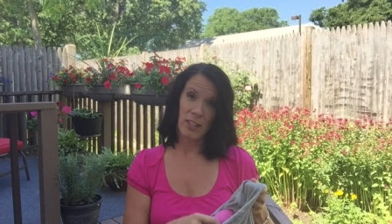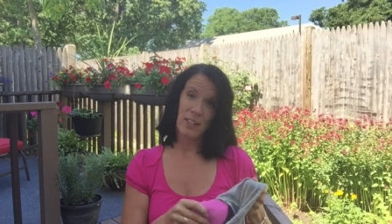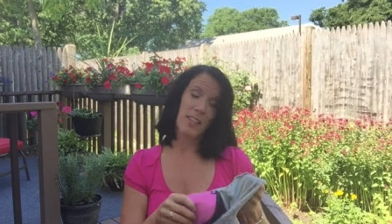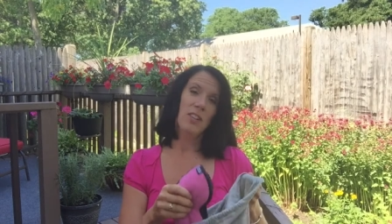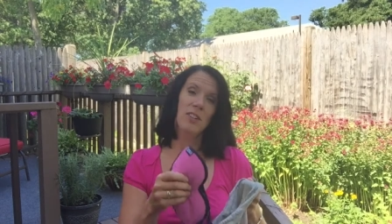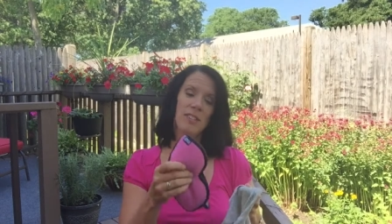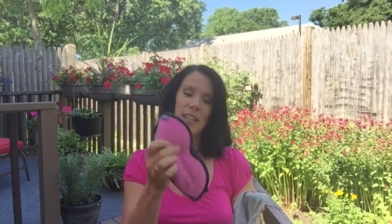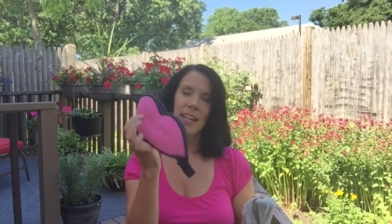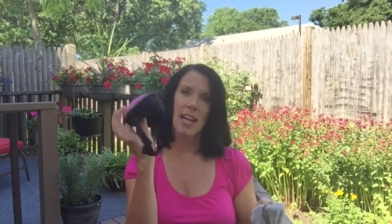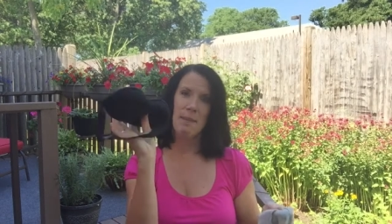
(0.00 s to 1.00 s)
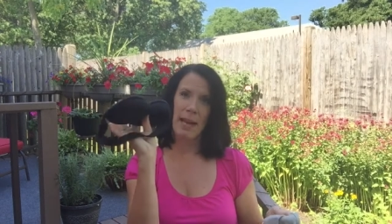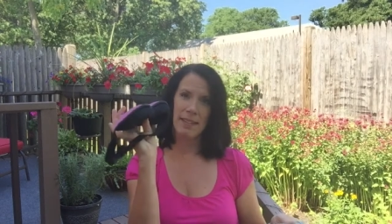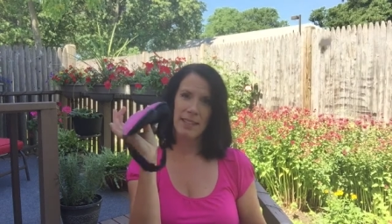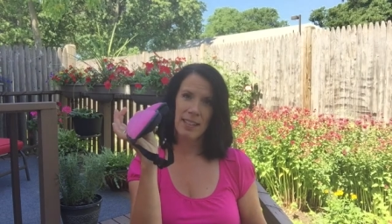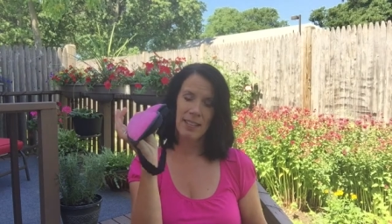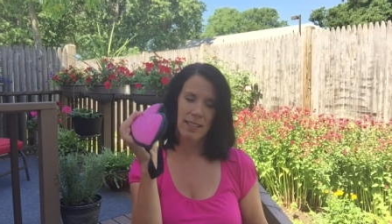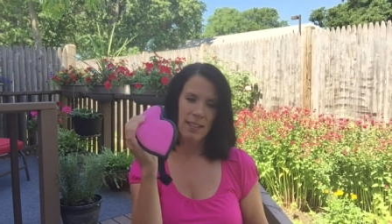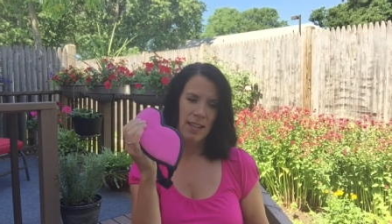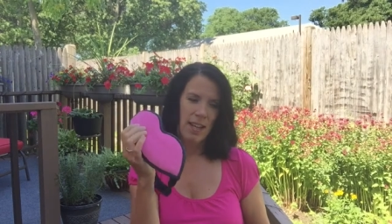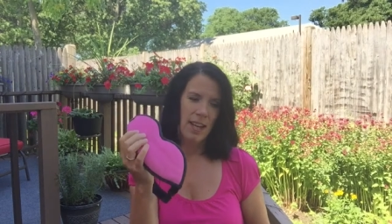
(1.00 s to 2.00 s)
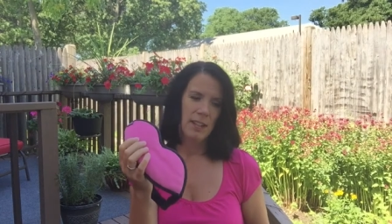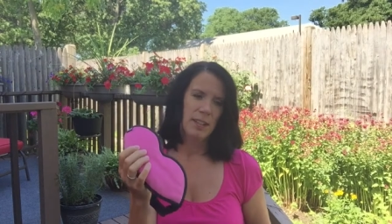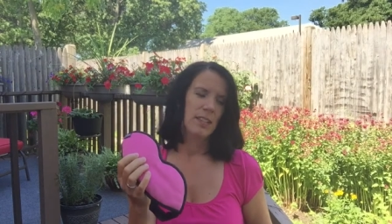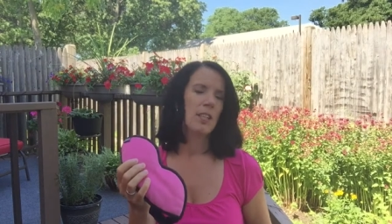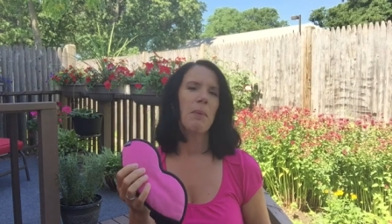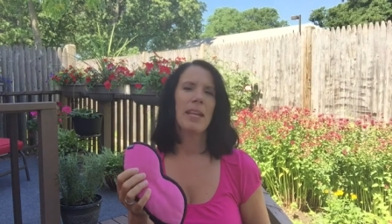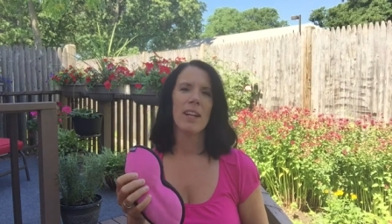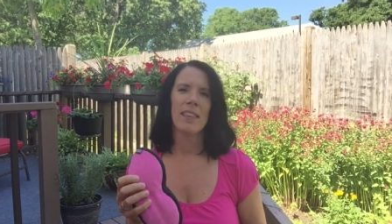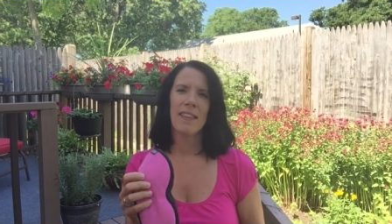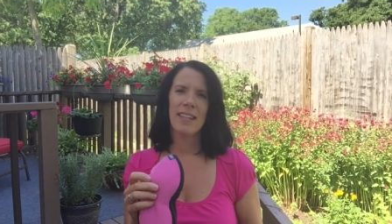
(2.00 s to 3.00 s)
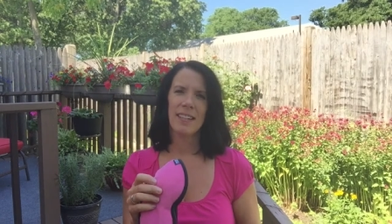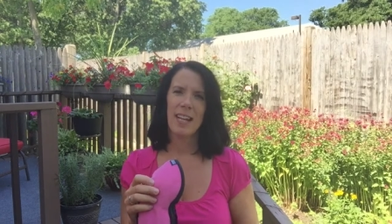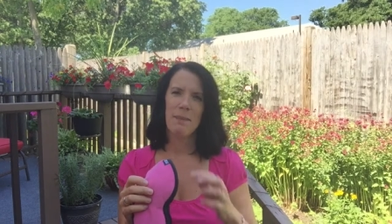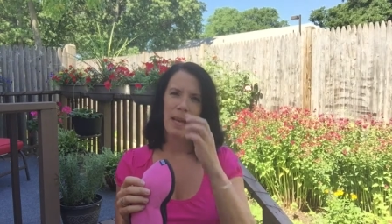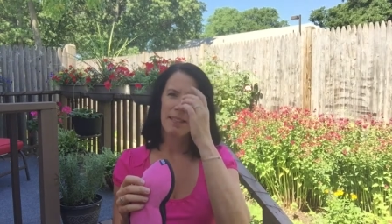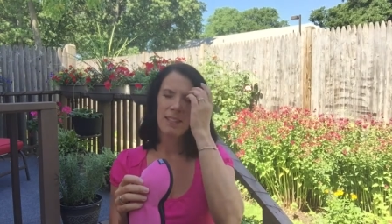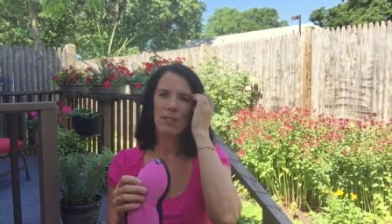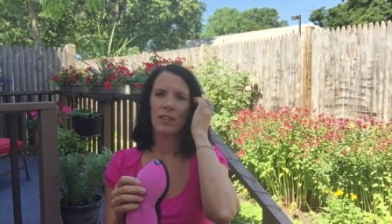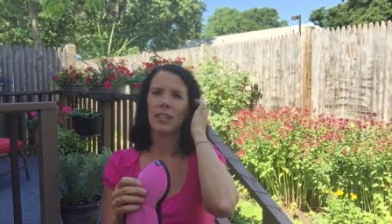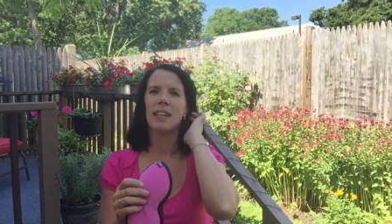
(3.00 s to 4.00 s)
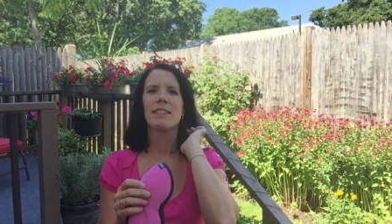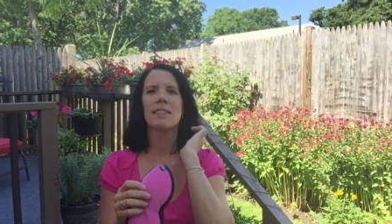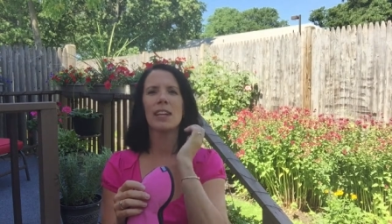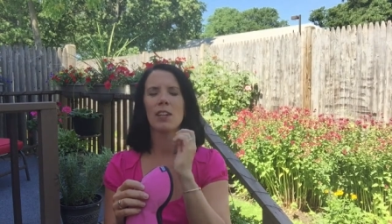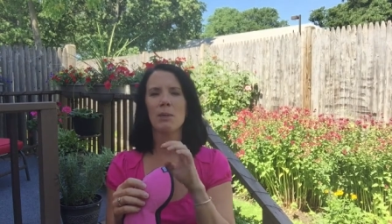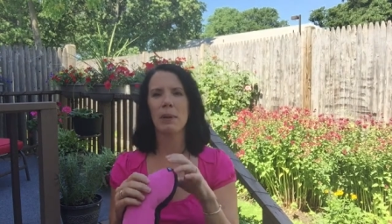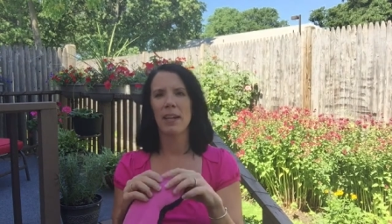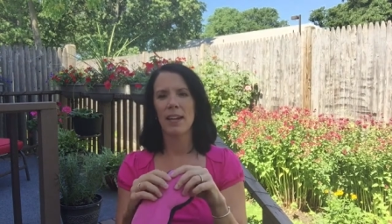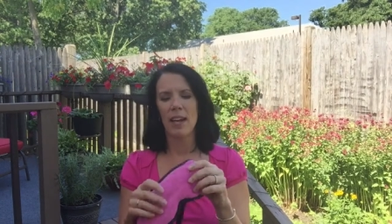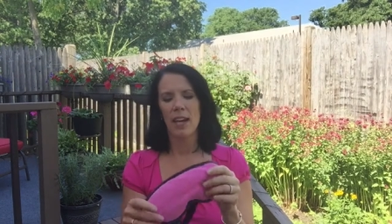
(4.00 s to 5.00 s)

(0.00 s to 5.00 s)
also, an eye mask. You might not think an eye mask is really necessary, but